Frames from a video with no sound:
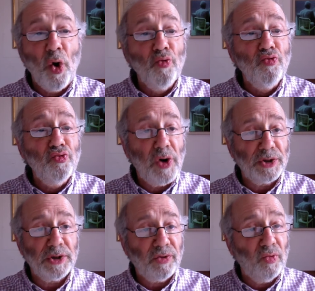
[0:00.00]

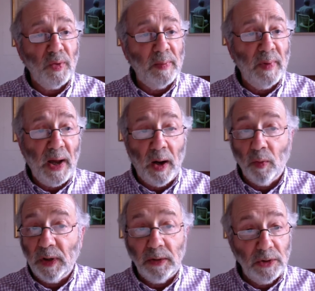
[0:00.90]
rushed through him
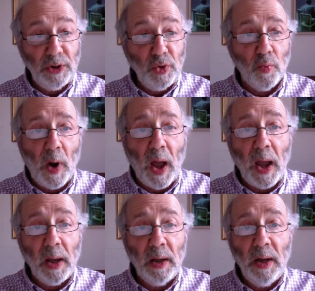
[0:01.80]
now in a new
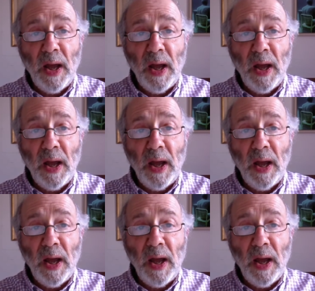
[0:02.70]
way.